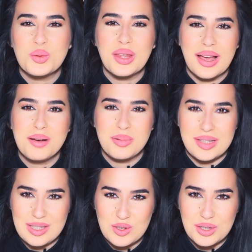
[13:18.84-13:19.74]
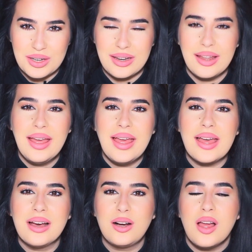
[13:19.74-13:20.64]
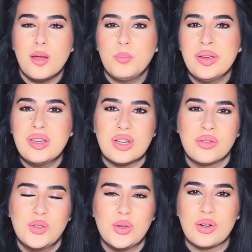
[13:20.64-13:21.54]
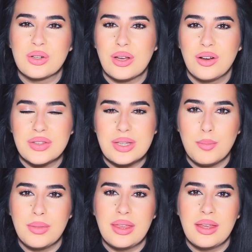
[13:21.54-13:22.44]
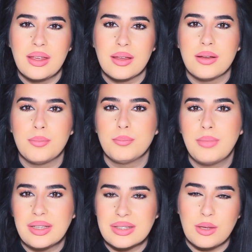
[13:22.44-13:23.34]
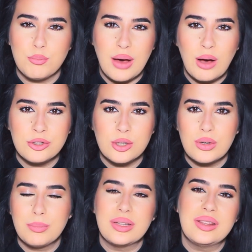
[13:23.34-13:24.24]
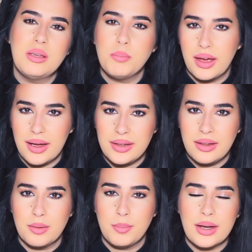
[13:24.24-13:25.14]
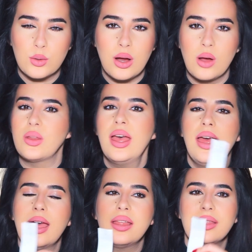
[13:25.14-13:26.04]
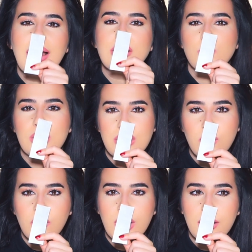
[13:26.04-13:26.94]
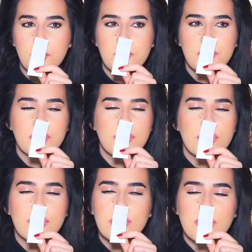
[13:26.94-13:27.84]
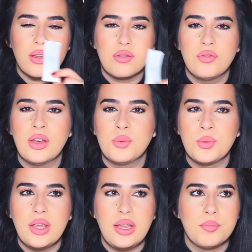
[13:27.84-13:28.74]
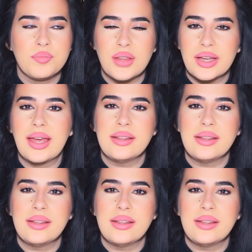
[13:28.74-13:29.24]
composition, a pinch of two of something musky, powdery, but deep behind in the background, and that specific, very, again,